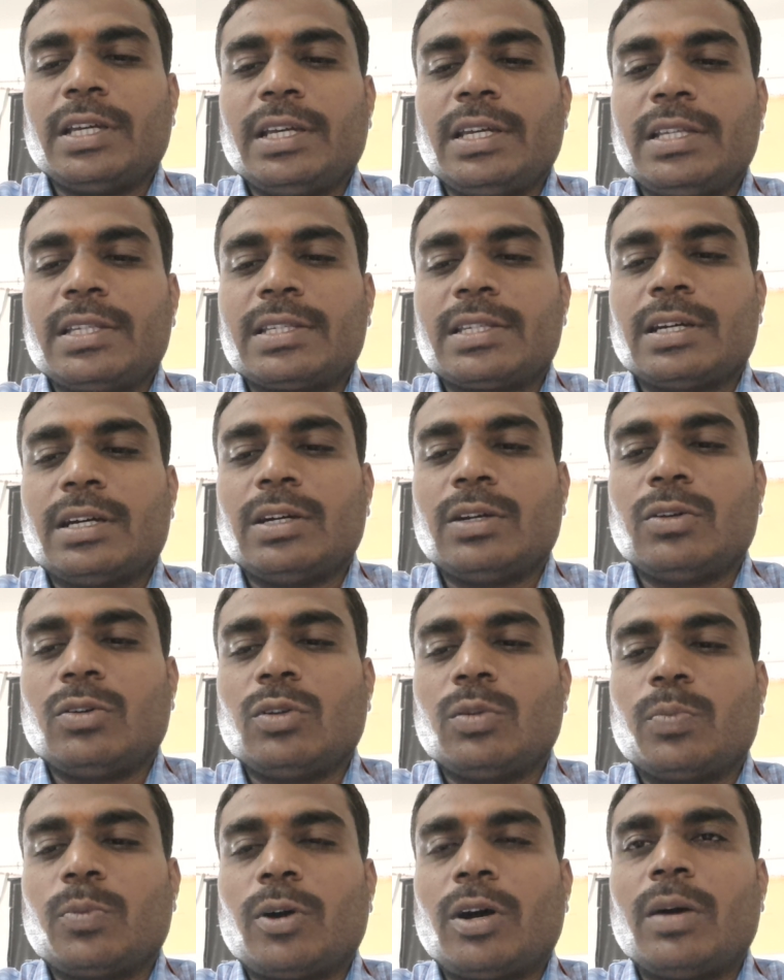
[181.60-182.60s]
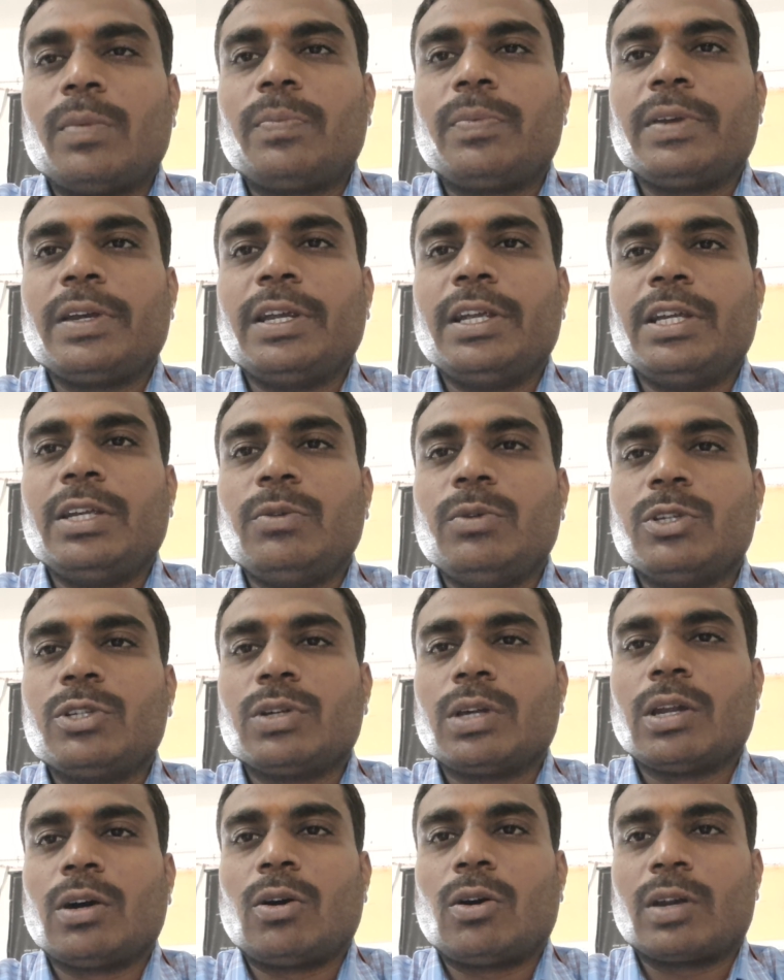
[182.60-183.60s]
is a group of
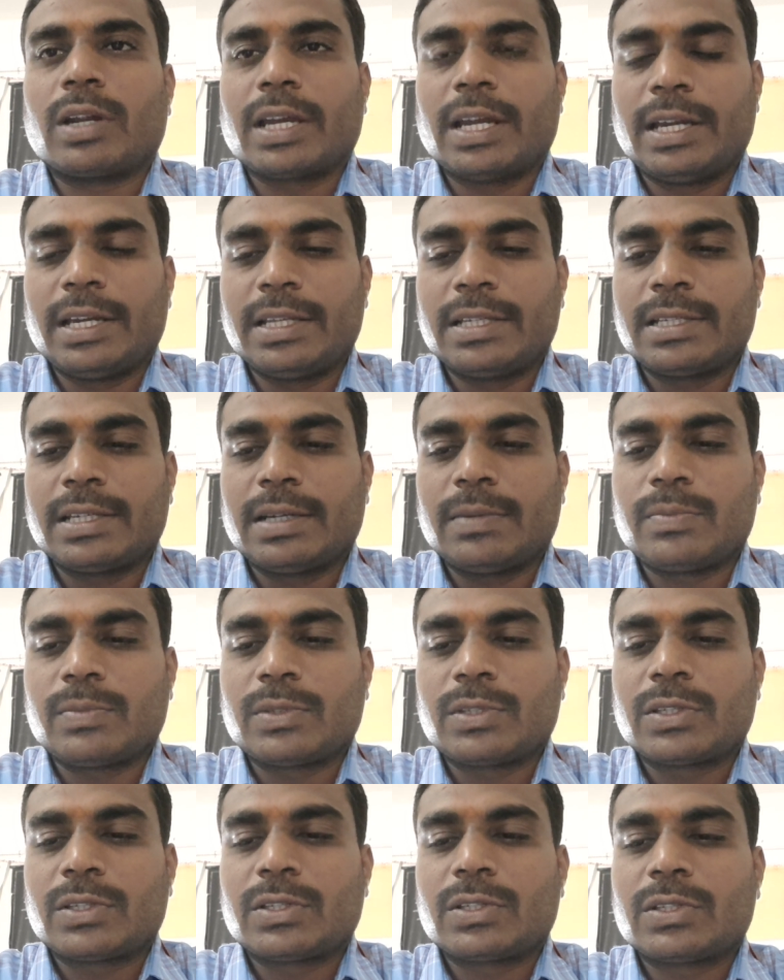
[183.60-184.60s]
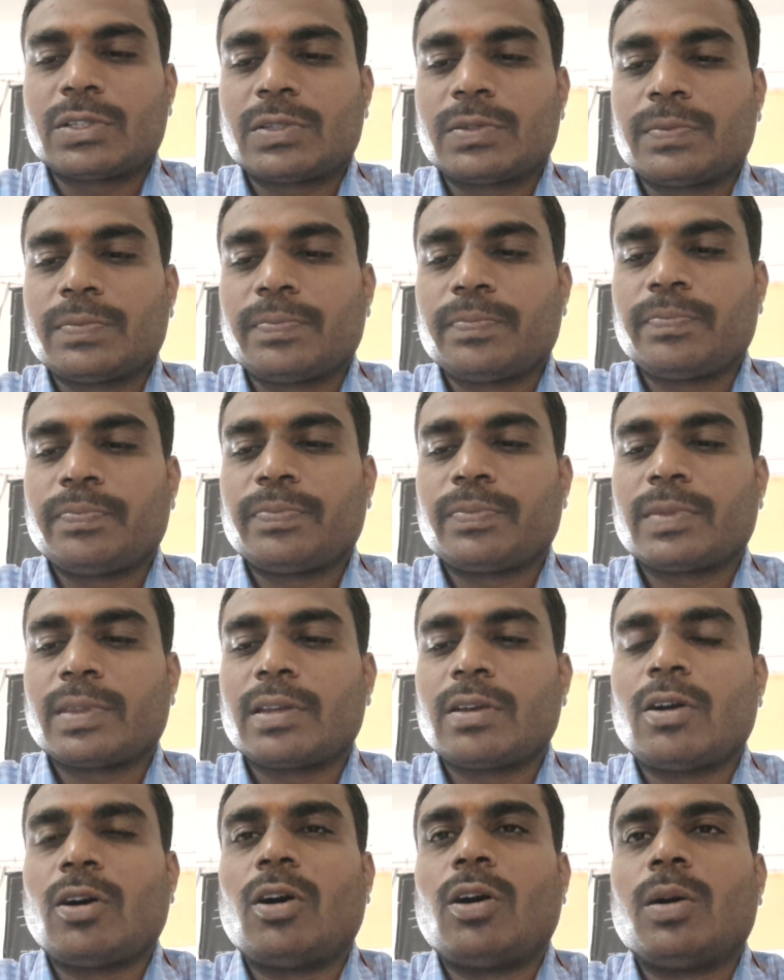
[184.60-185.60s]
individual organisms
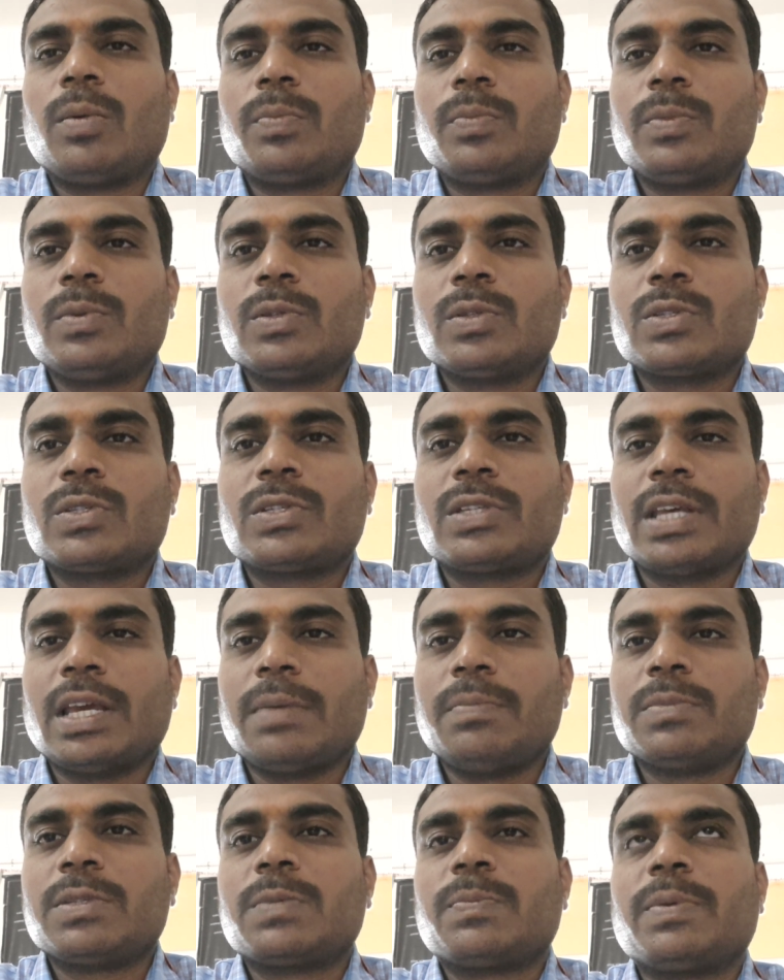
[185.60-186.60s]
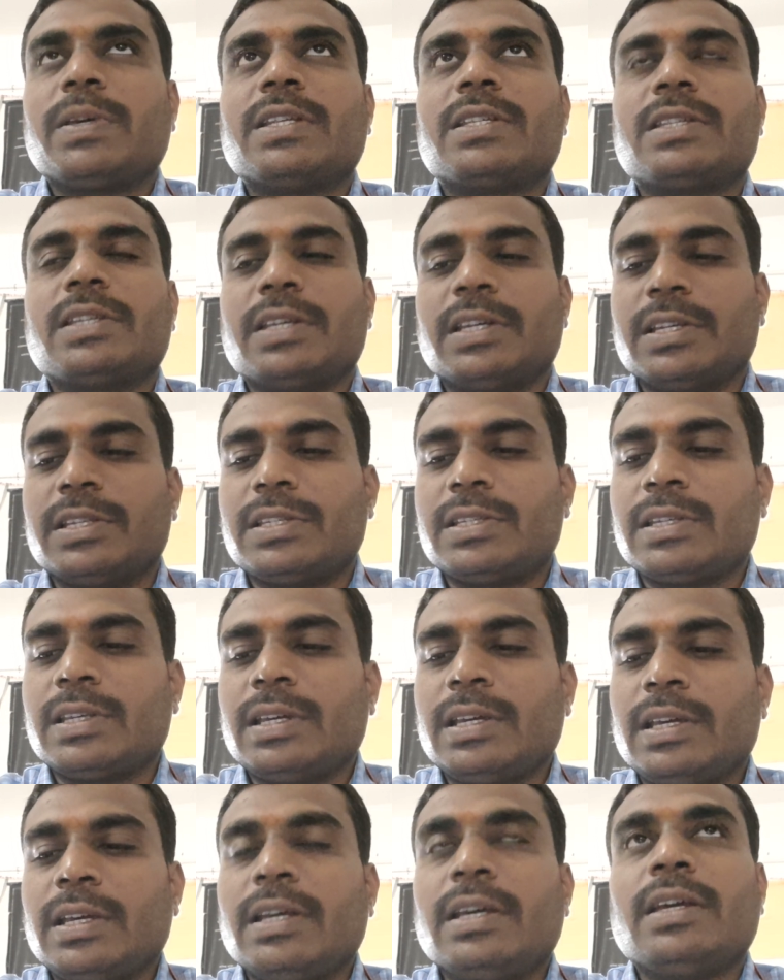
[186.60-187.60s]
of same species
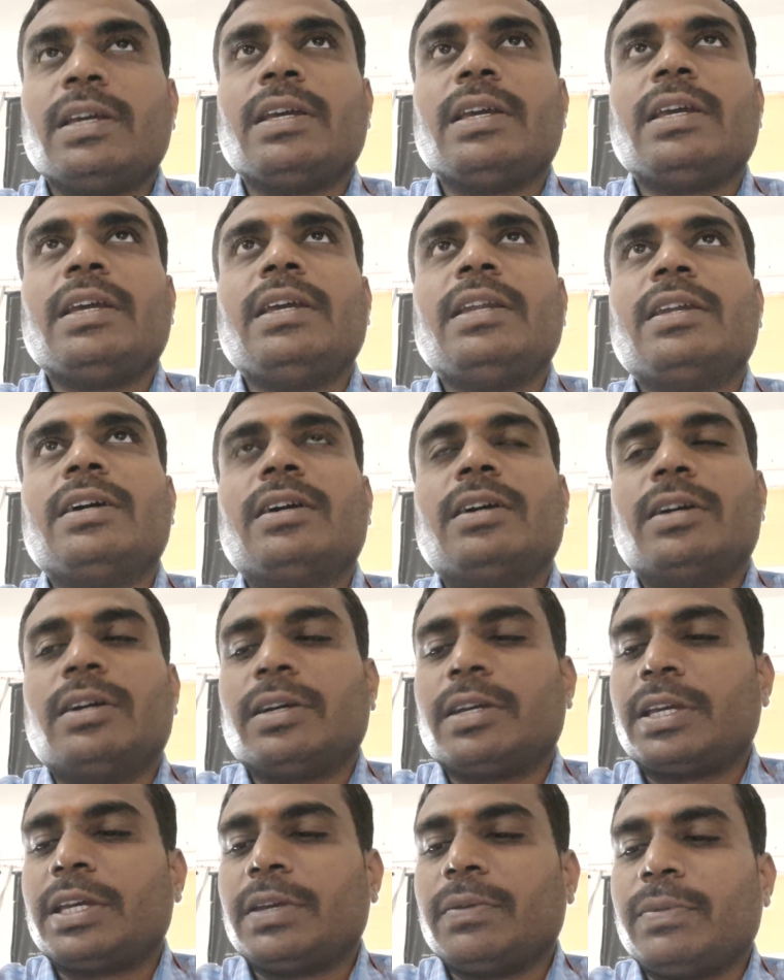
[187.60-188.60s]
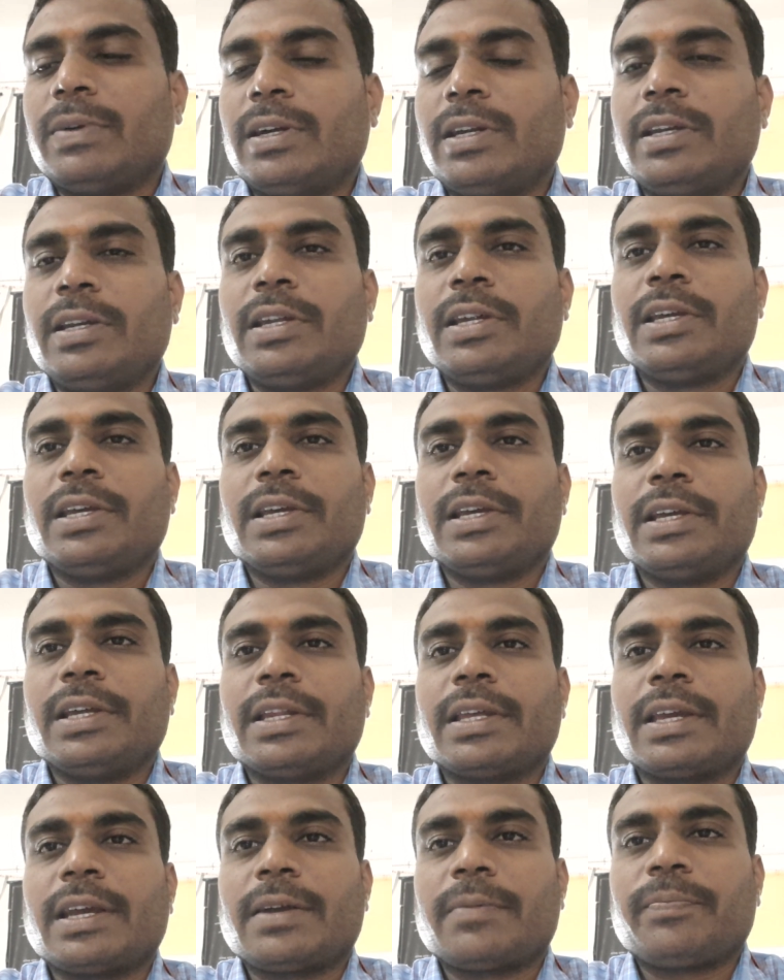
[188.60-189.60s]
in a given
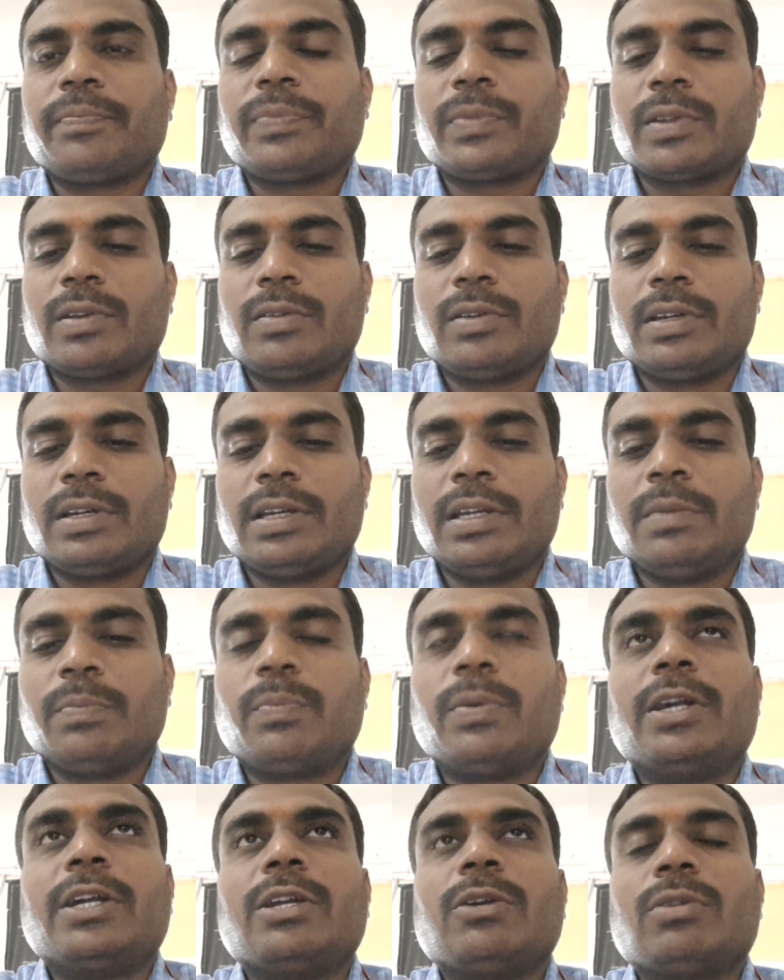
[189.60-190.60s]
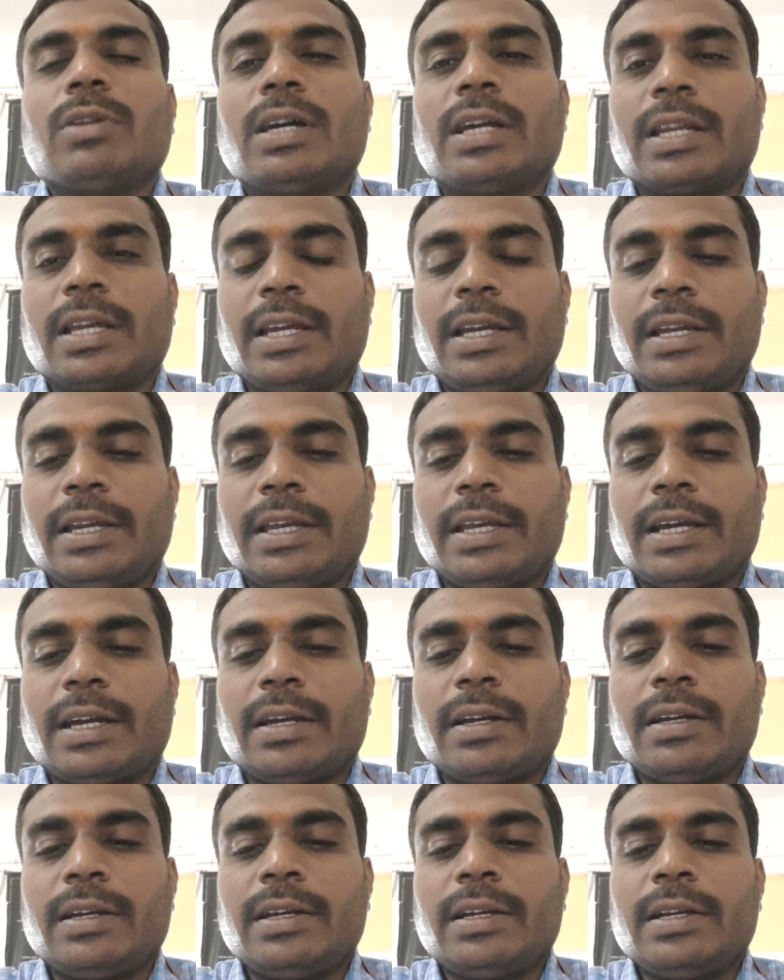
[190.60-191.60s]
area. In particular area,